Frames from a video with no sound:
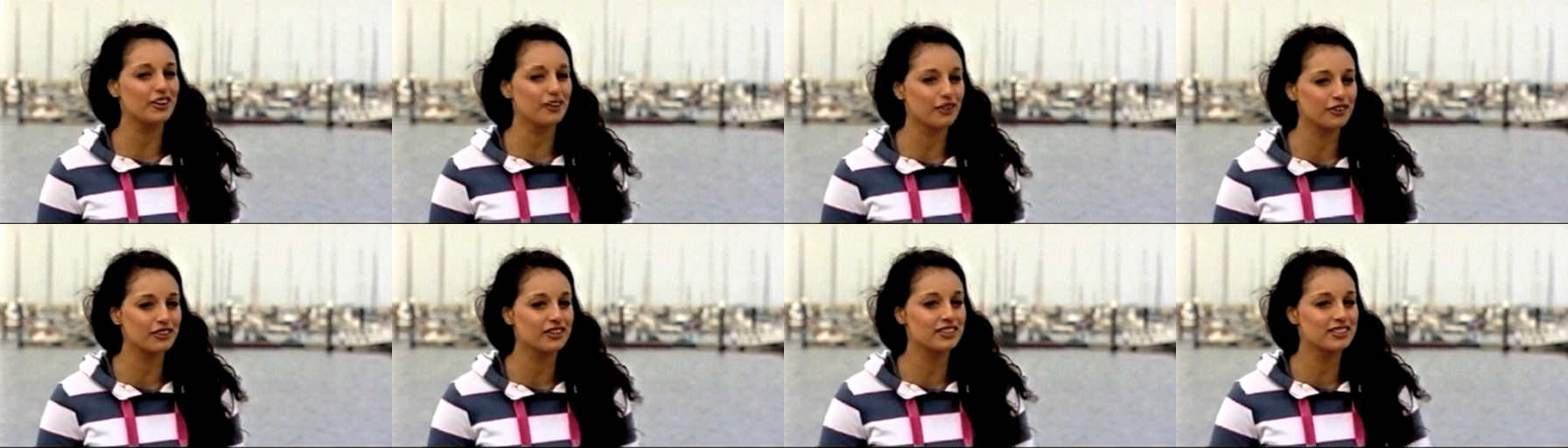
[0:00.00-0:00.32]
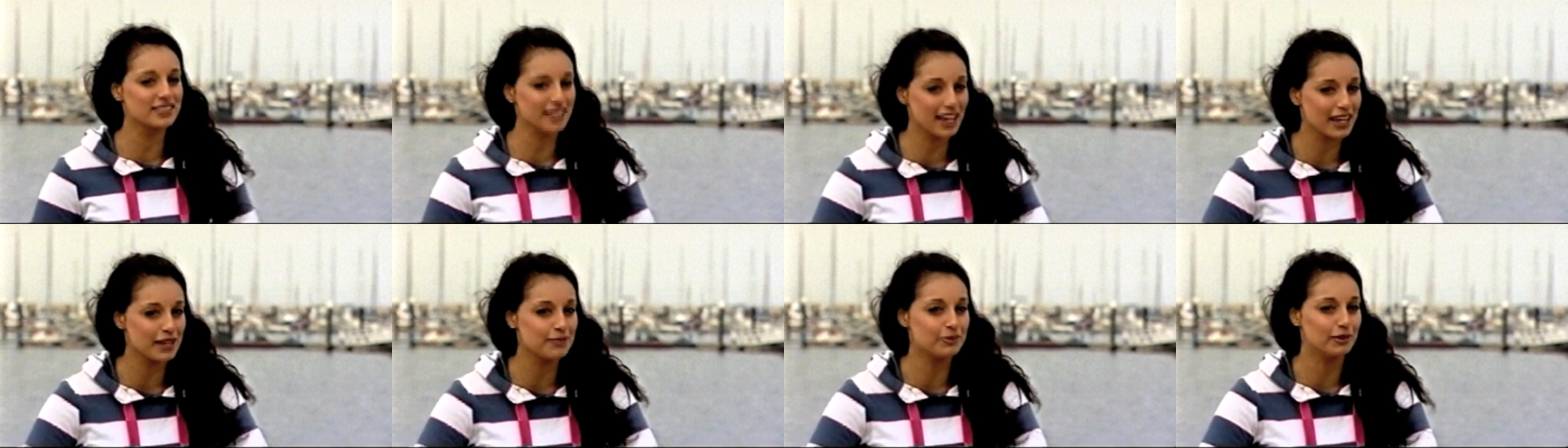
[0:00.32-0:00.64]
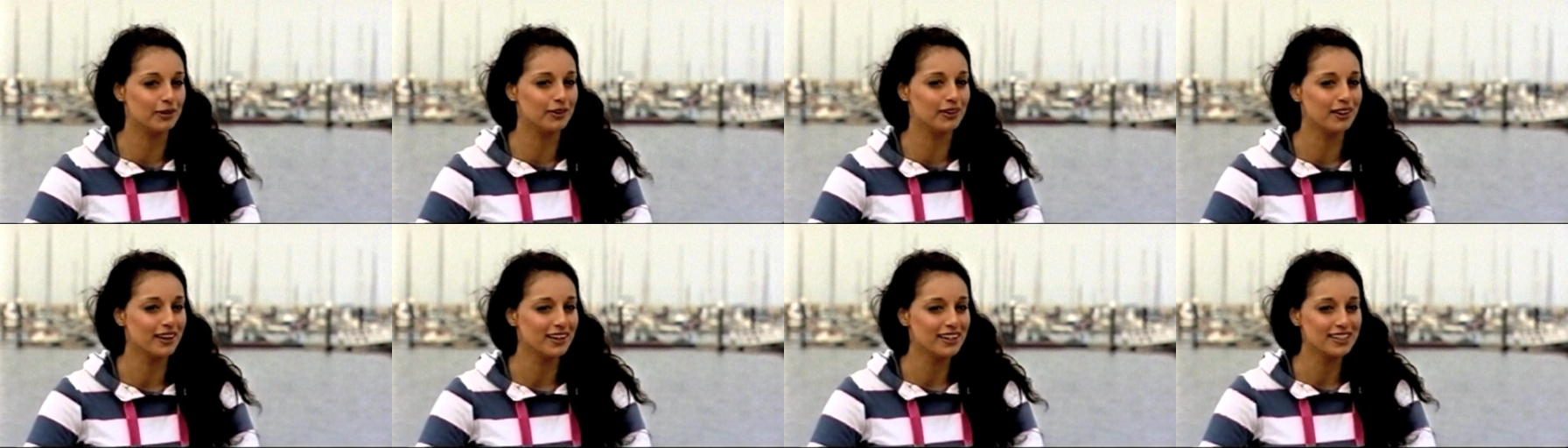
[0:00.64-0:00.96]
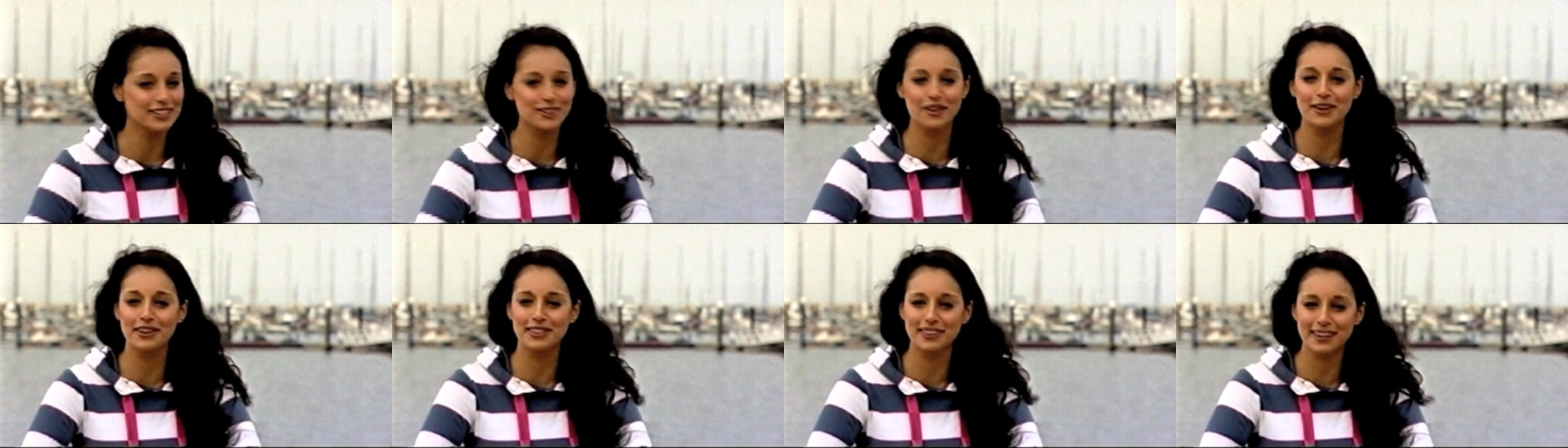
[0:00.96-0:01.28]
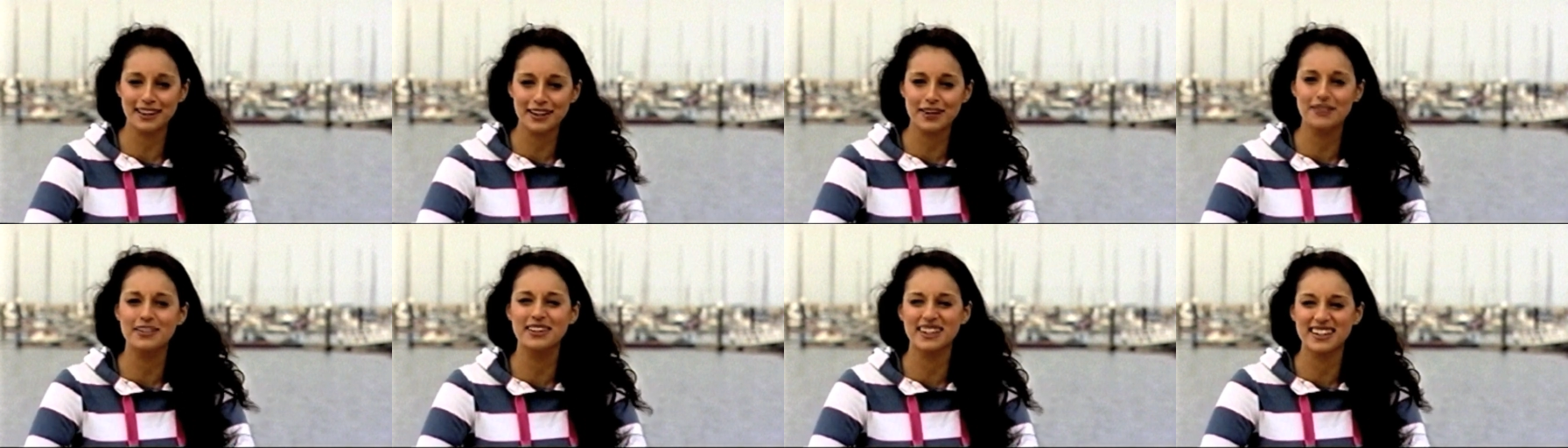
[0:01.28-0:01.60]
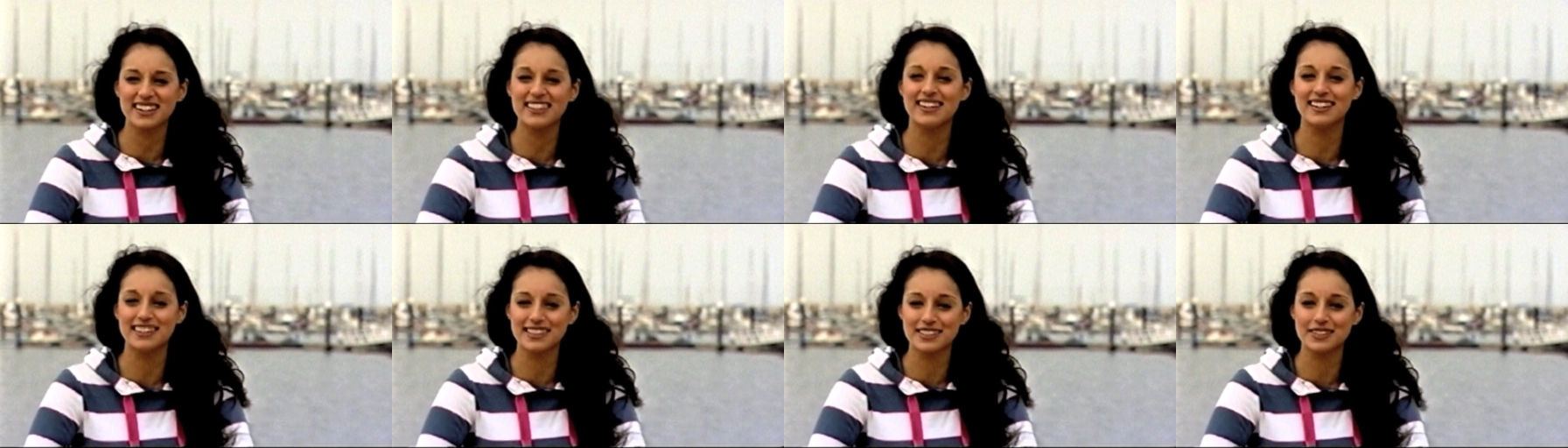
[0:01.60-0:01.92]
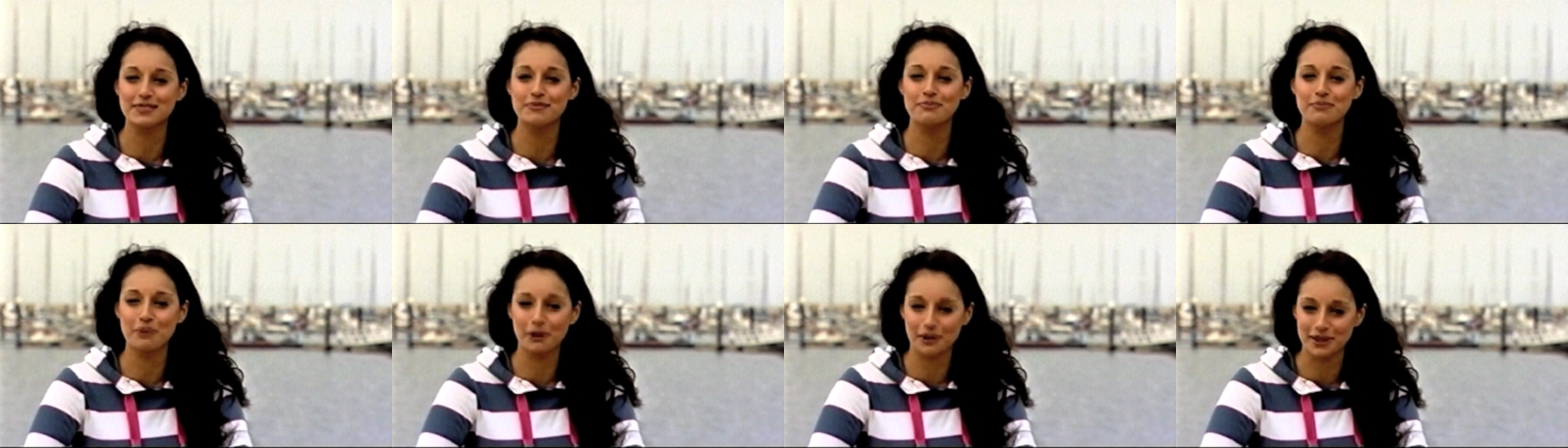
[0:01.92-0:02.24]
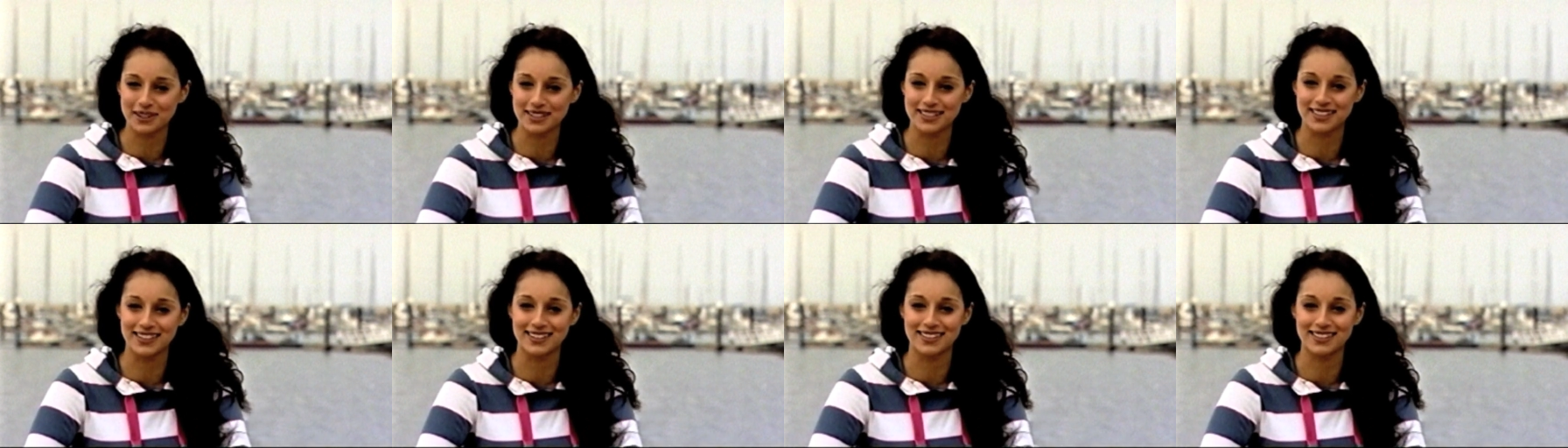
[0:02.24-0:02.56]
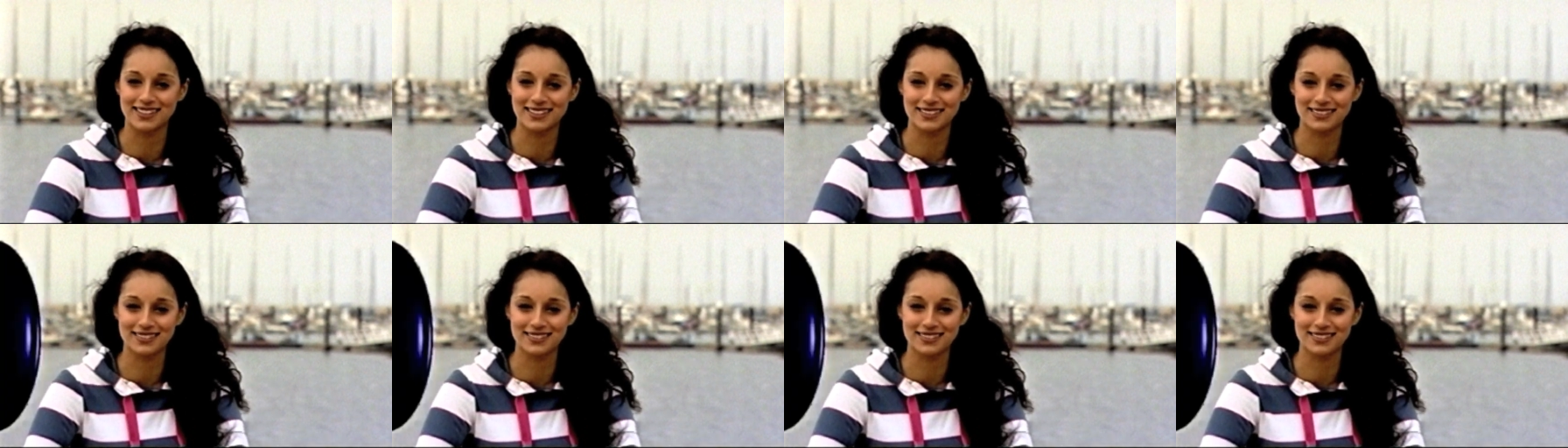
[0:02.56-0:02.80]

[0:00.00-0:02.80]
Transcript: on a table, so I think I'm going to need some pointers.